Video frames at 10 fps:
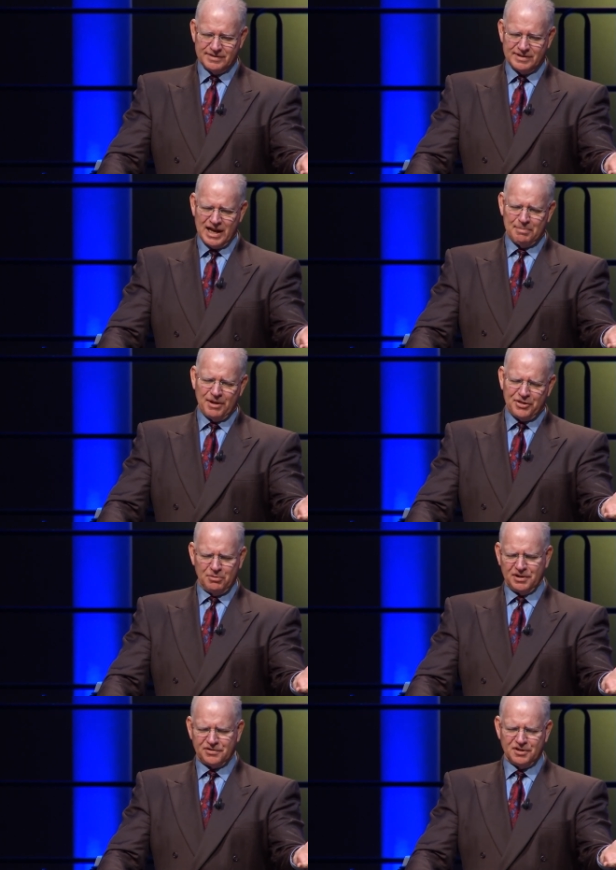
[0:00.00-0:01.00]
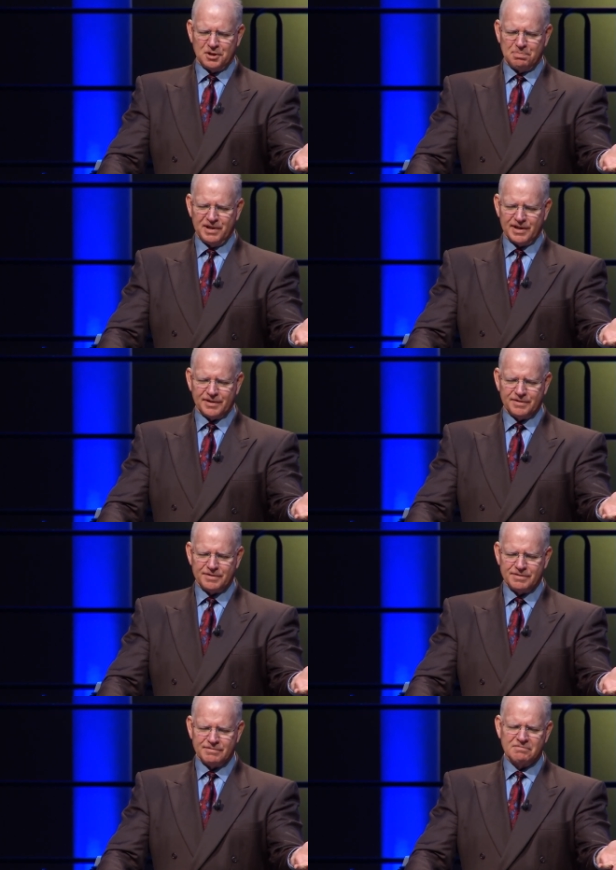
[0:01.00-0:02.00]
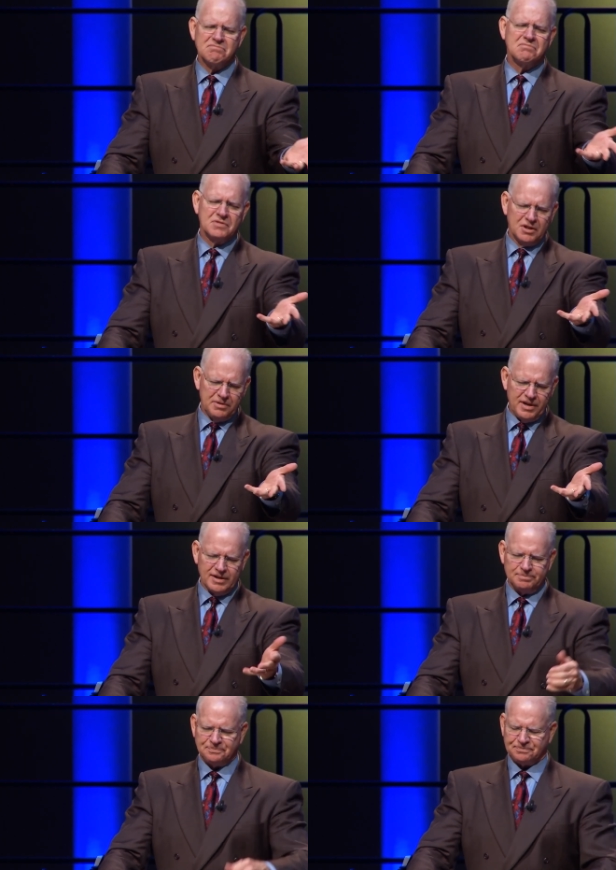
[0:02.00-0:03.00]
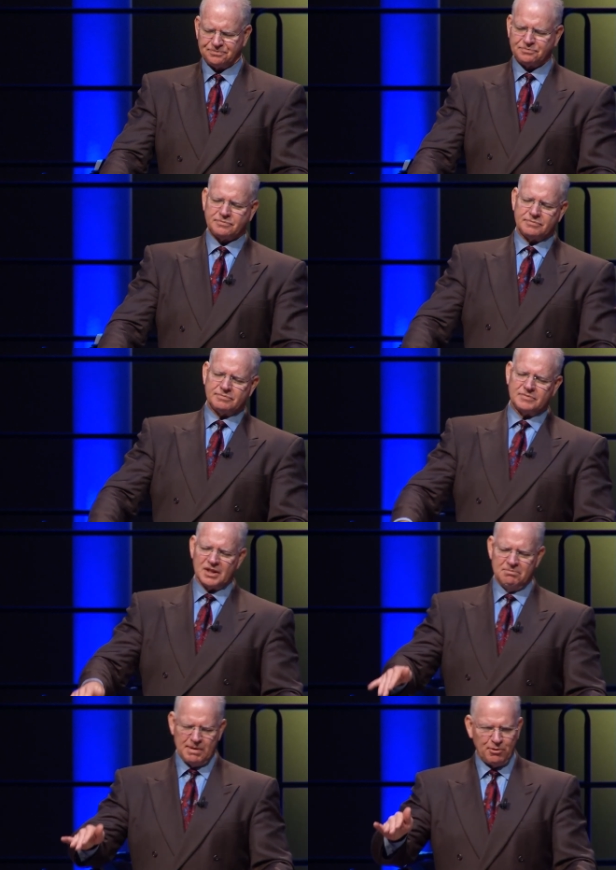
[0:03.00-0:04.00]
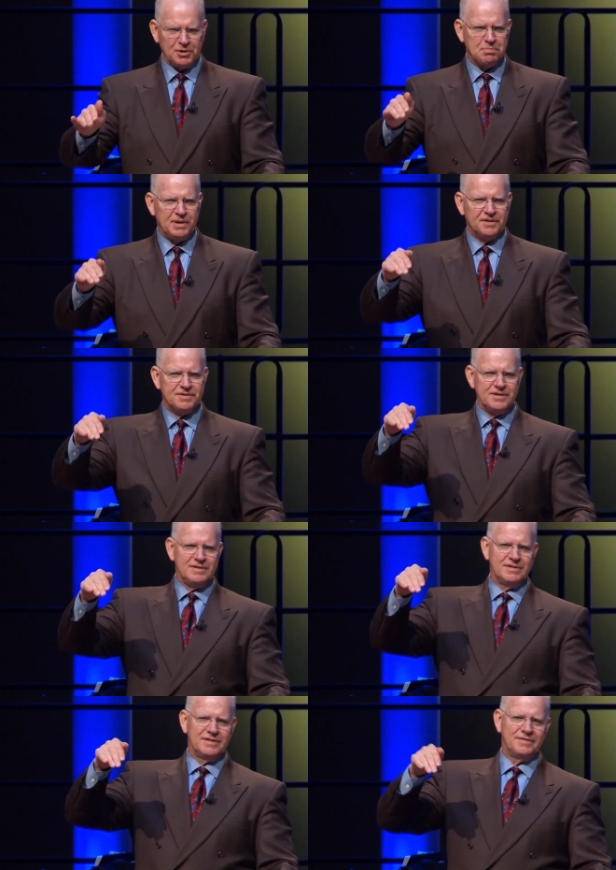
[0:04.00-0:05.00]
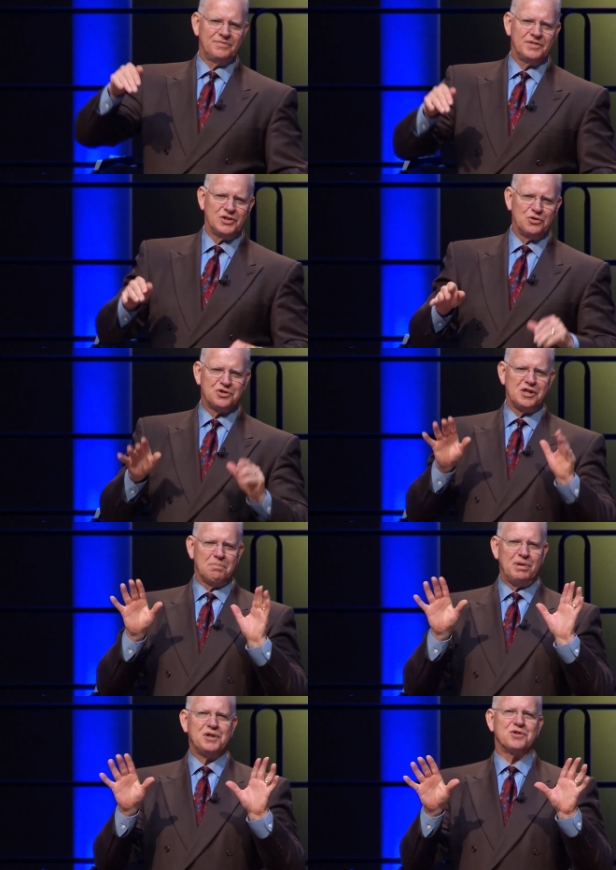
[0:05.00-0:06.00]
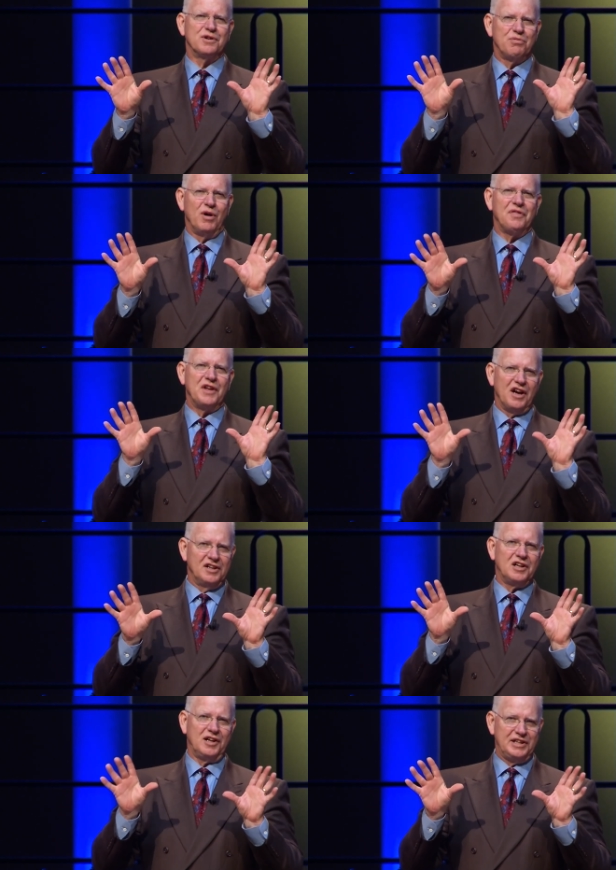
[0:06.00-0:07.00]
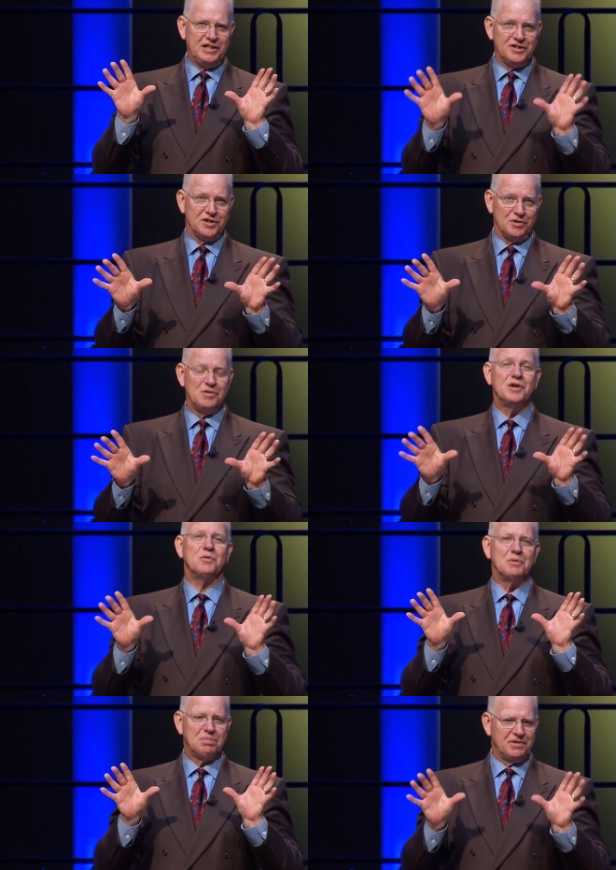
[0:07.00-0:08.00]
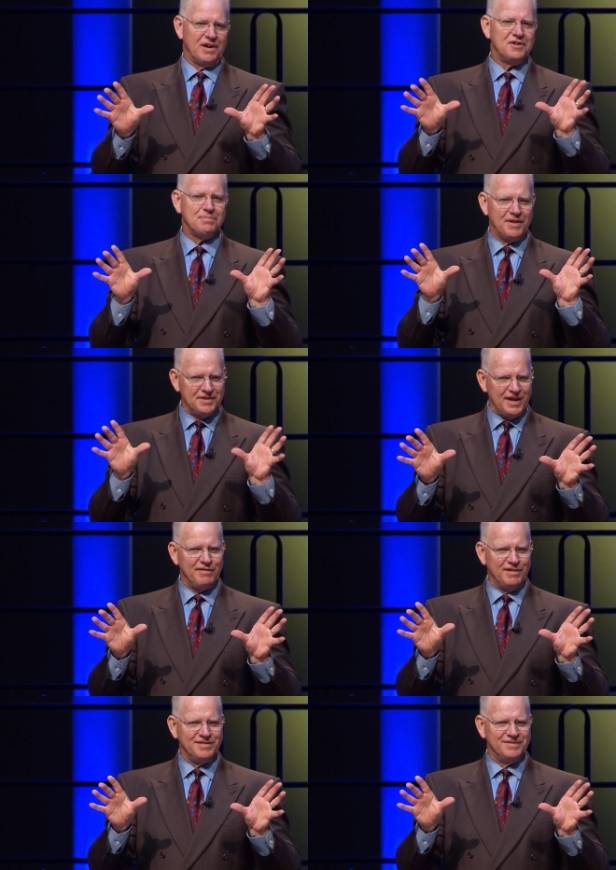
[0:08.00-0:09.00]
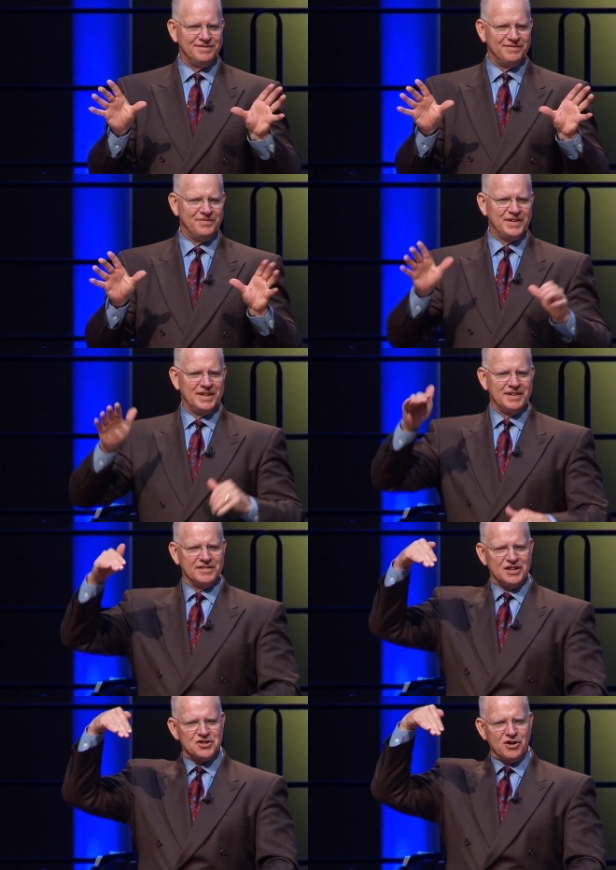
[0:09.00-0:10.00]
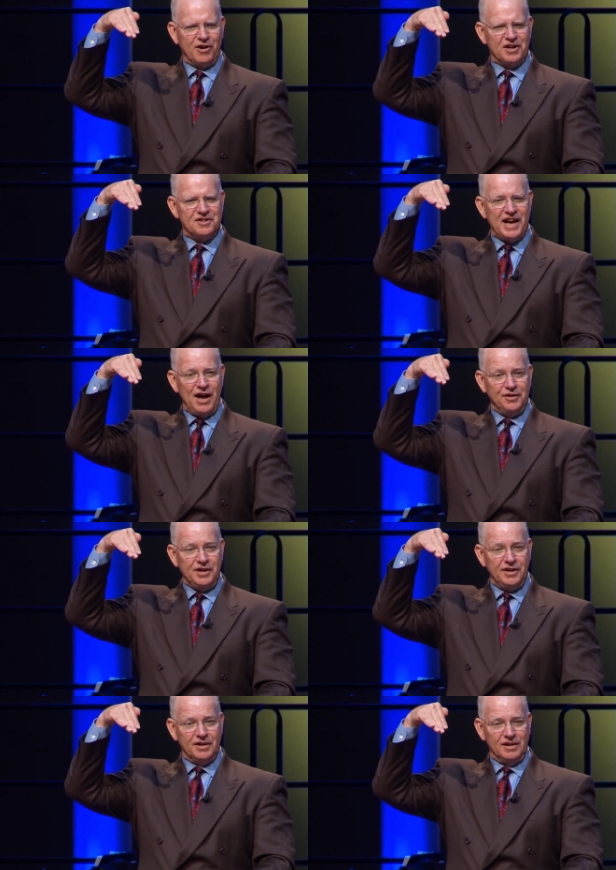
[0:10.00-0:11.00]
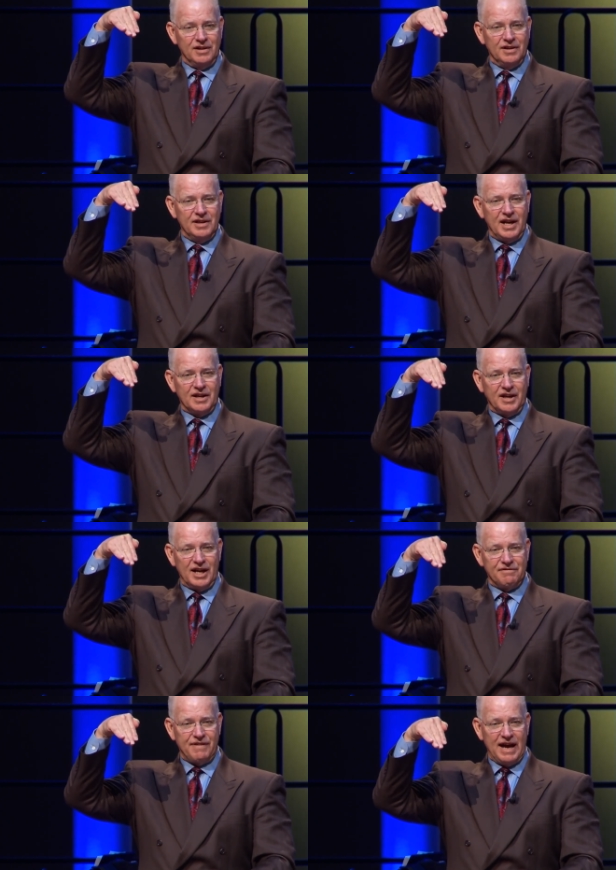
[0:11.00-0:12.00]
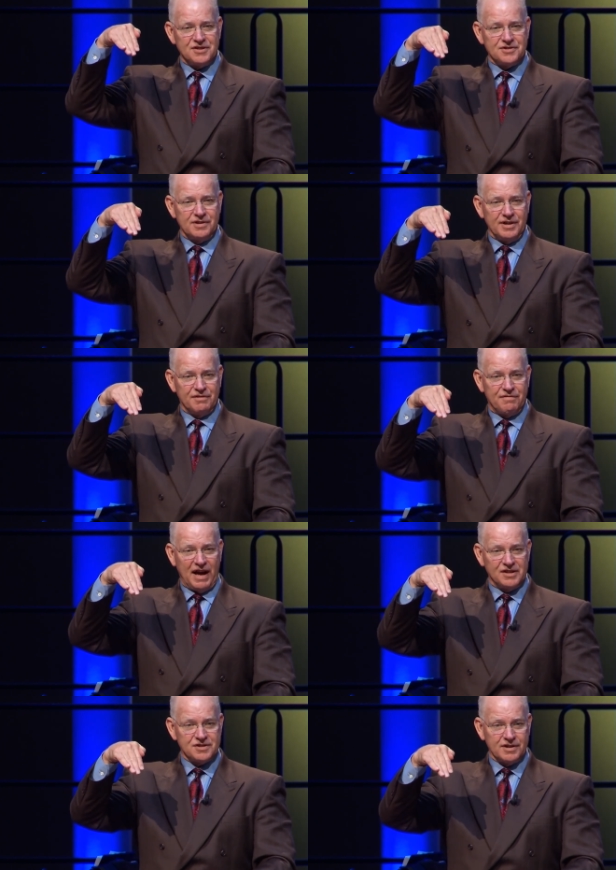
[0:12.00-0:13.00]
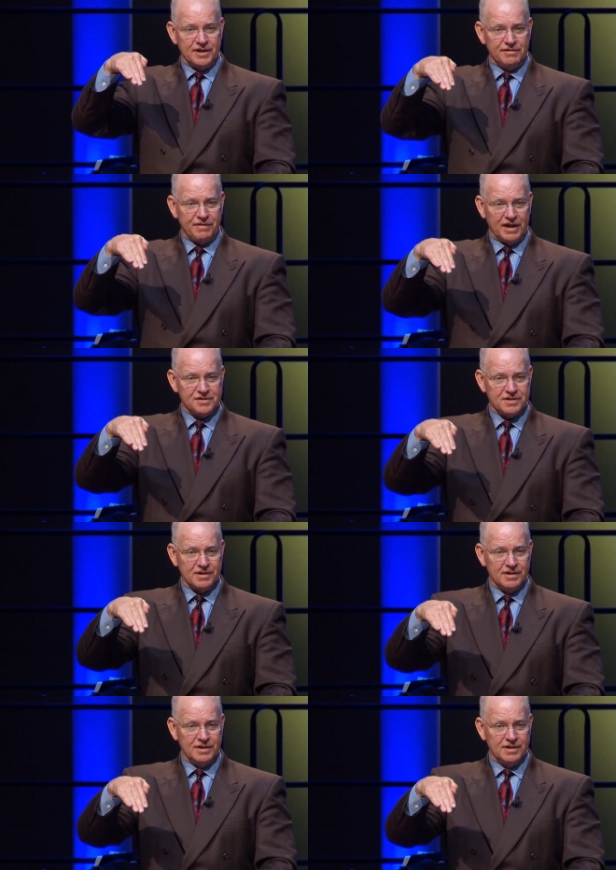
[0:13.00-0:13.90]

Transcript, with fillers: How about throwing us into the pigs? Go ahead. Remember what the pigs did? you see a picture of what the unclean do when possessed by the devil. They started downhill and got faster and faster and faster